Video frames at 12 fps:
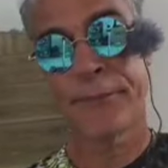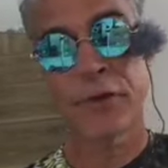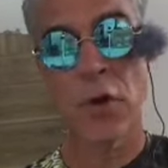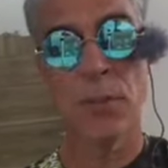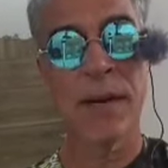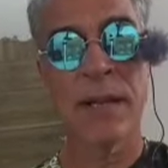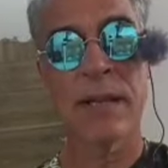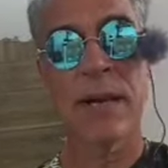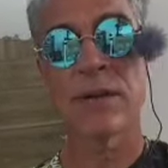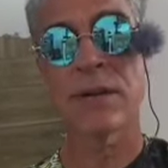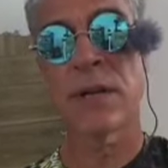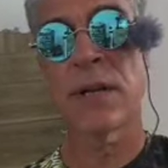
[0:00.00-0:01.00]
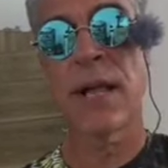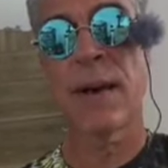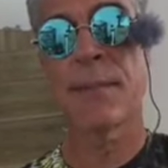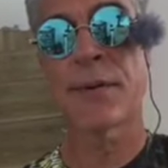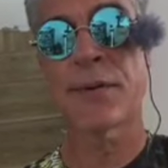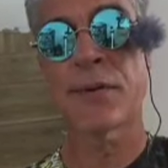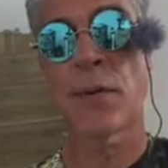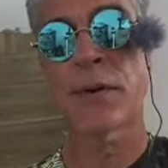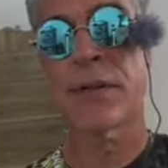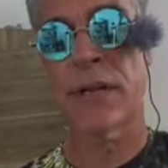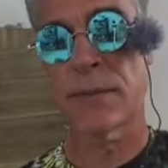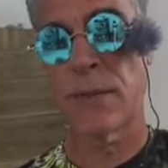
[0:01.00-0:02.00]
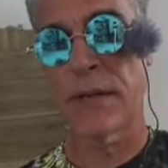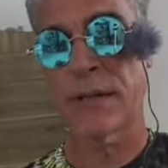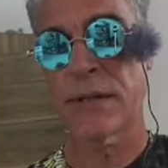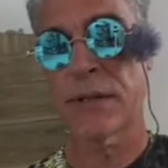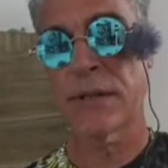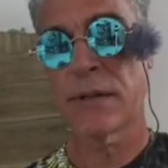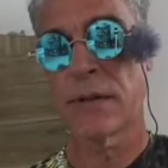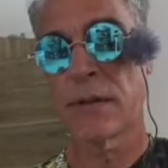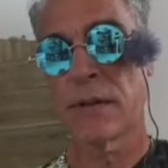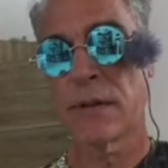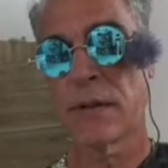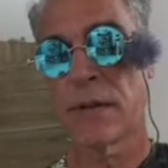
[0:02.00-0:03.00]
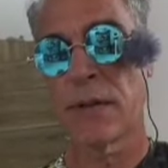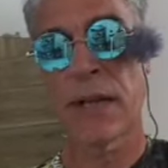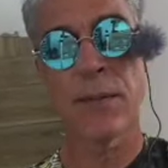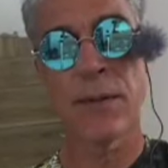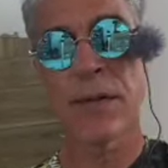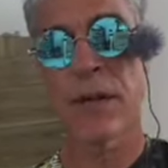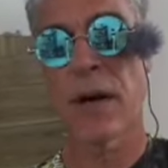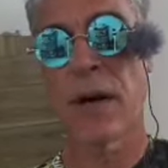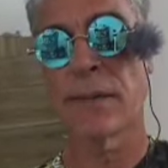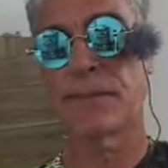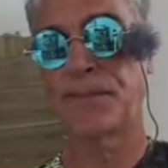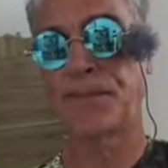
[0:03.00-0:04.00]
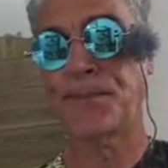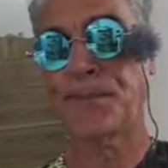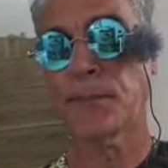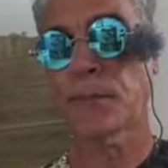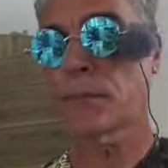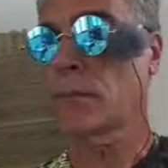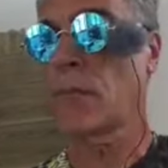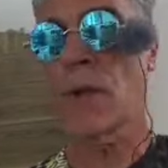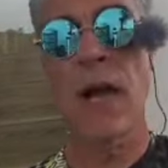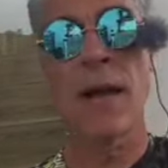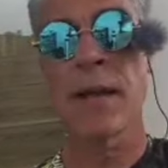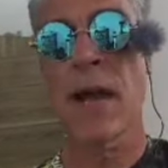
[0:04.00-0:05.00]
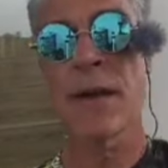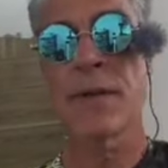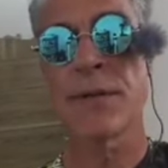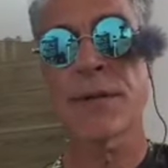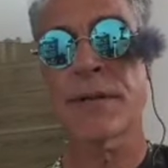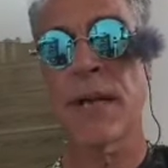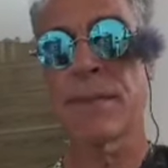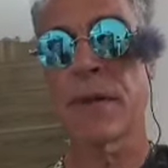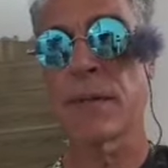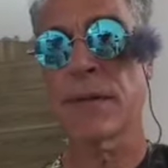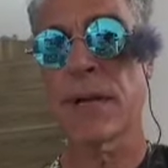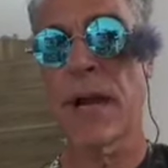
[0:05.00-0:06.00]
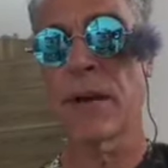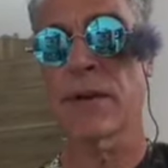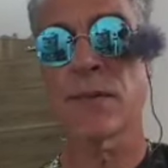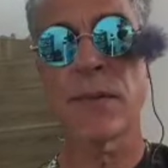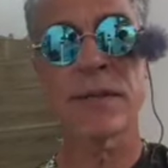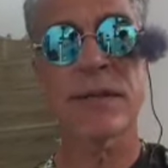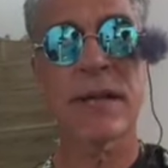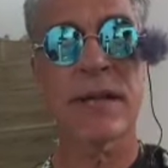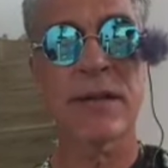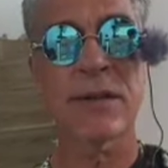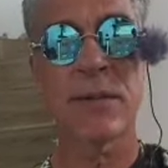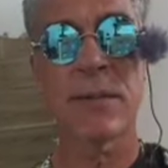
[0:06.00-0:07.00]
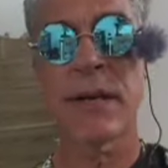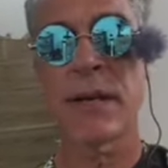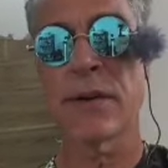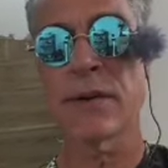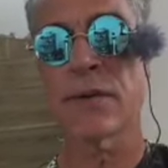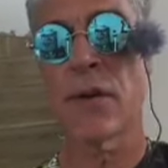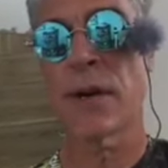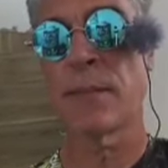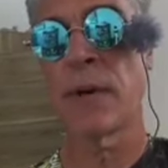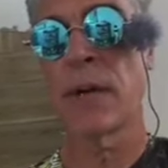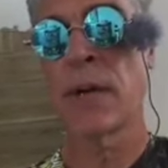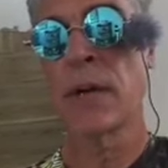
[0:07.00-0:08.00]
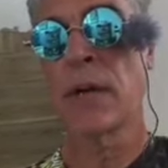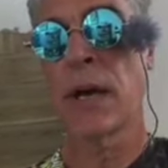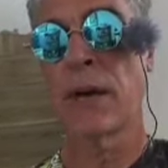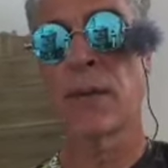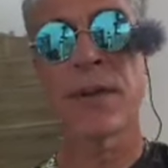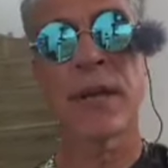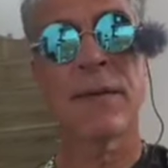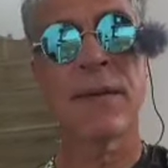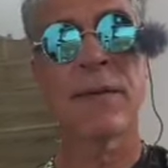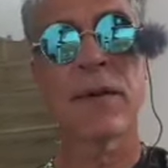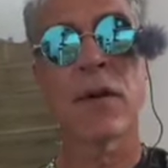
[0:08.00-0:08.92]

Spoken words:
so many thousand kilometers or 6 months. Like with the car. I do the same thing with tires. Once they get so many years on them, I don't think I've ever